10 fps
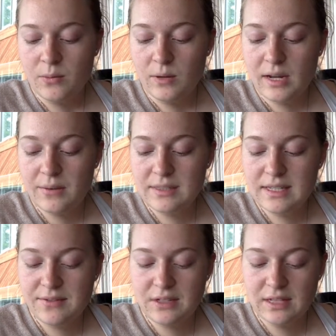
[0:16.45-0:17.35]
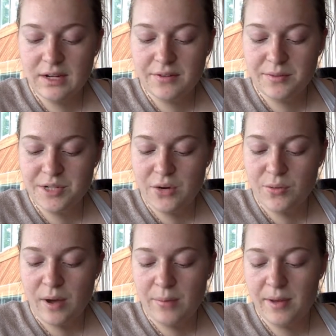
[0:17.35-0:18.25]
when he received a letter from Joe
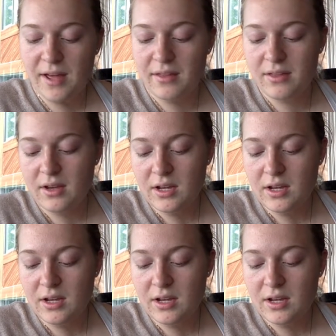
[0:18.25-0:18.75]
about Beth.